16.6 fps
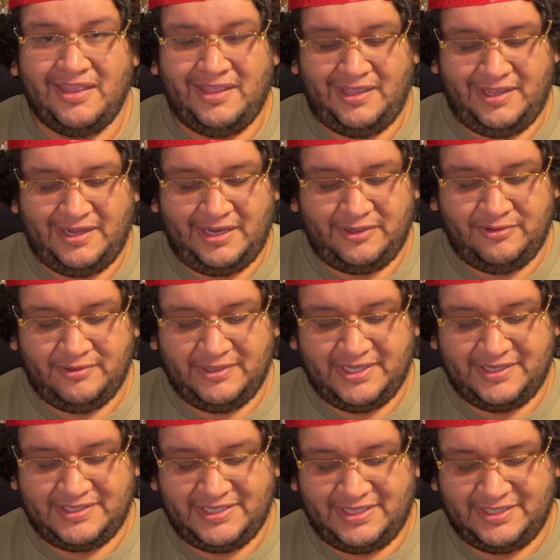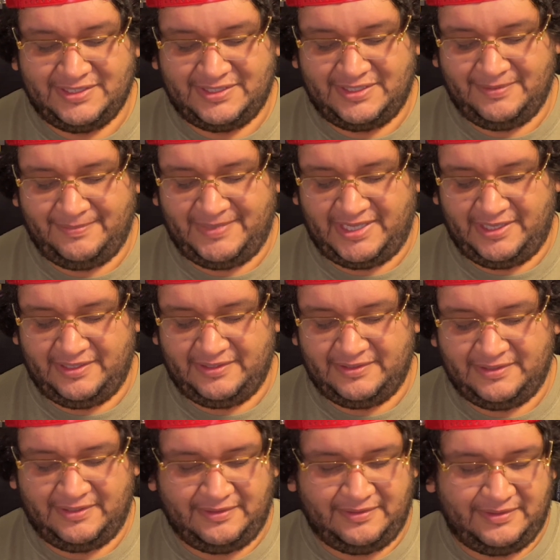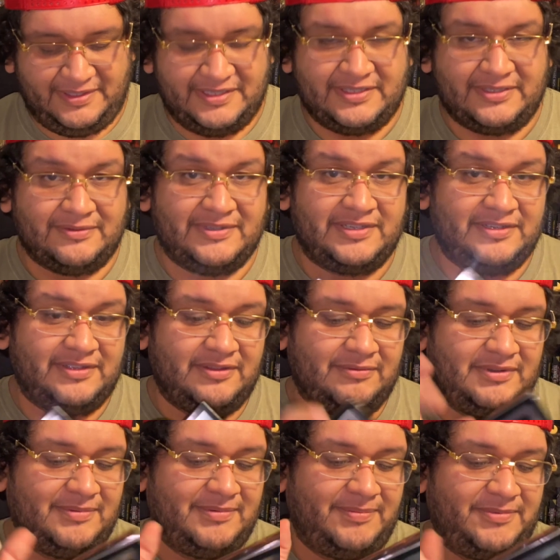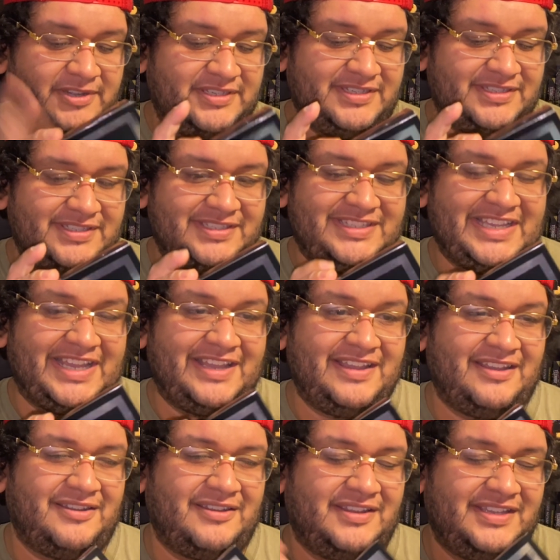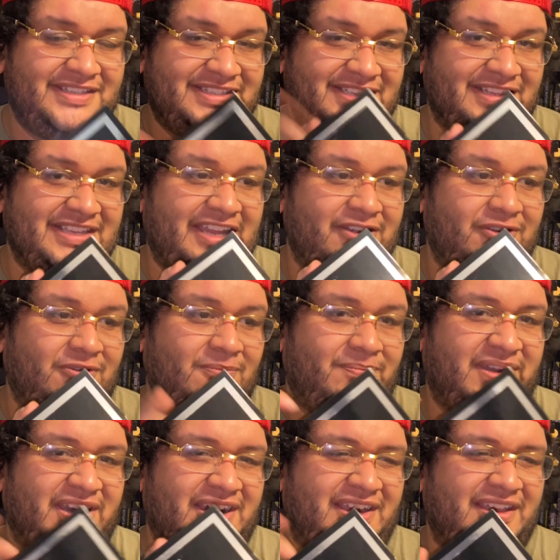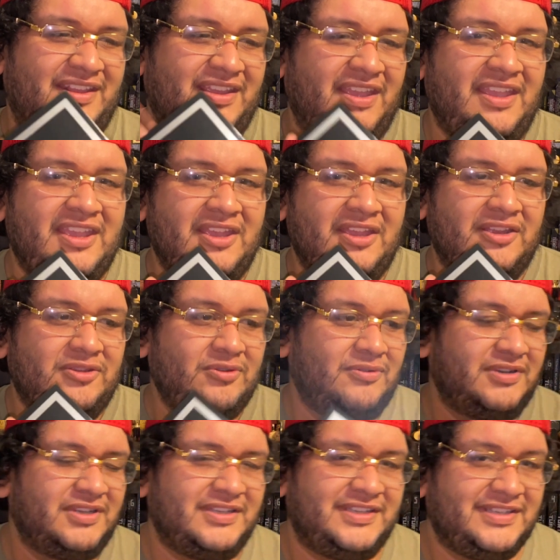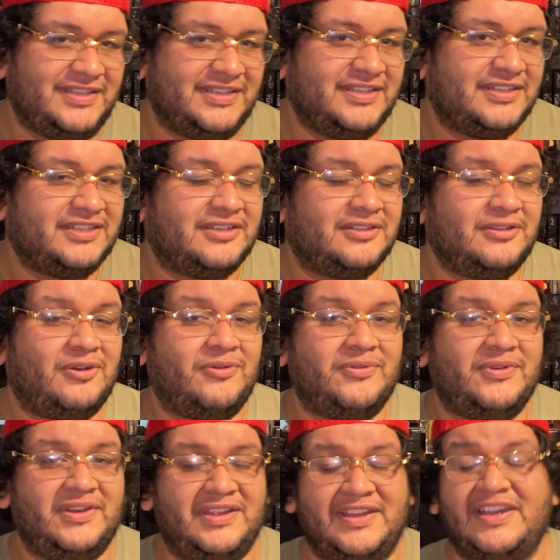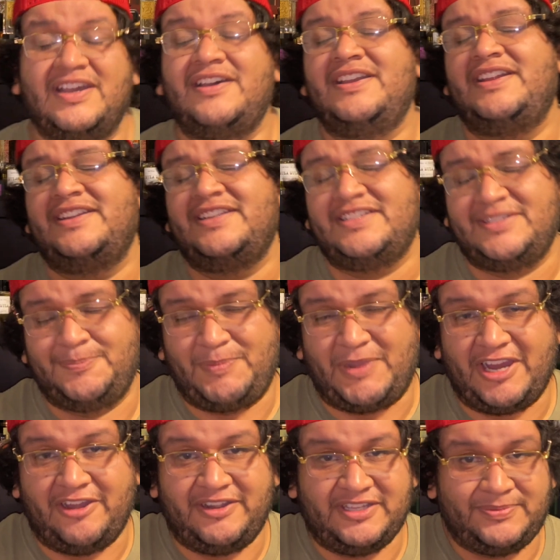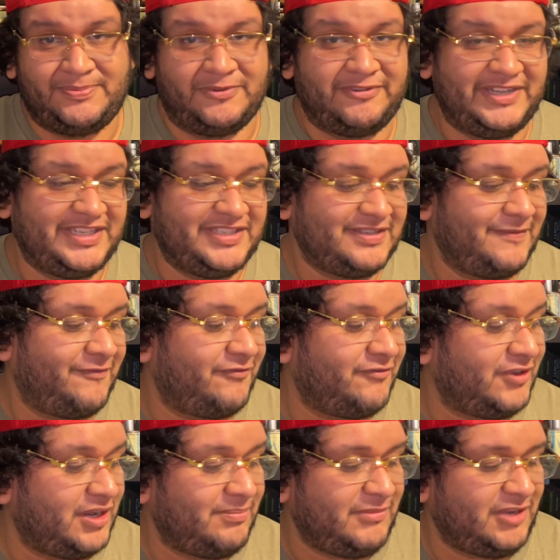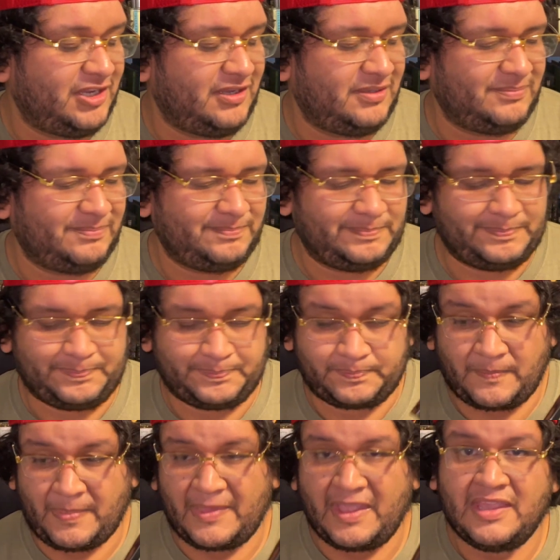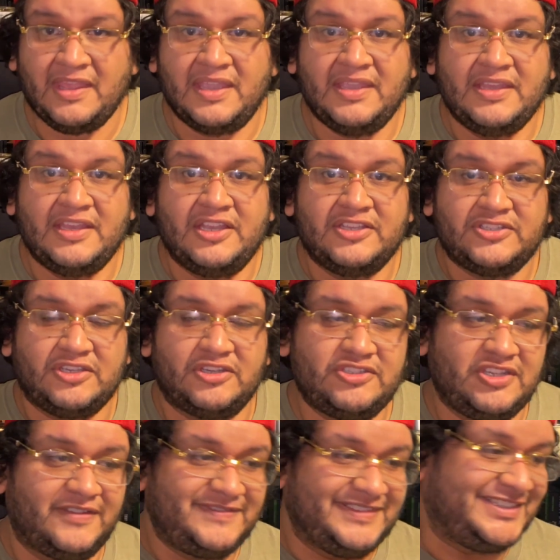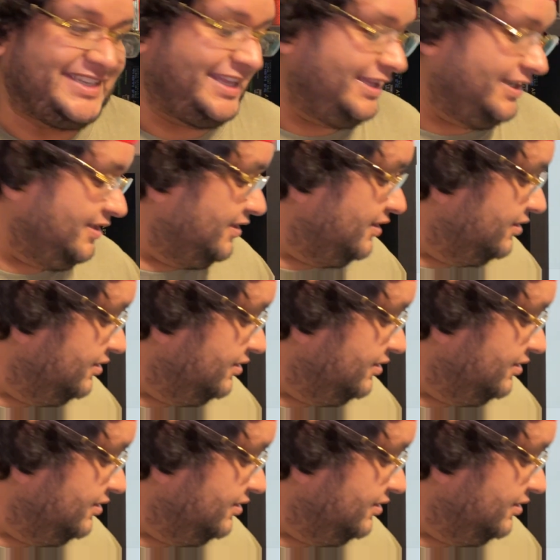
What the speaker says: and I do get a chance to buy it. So this is another one we purchased. Italiano by Dua, a clone, an inspiration from Sergio of Italica.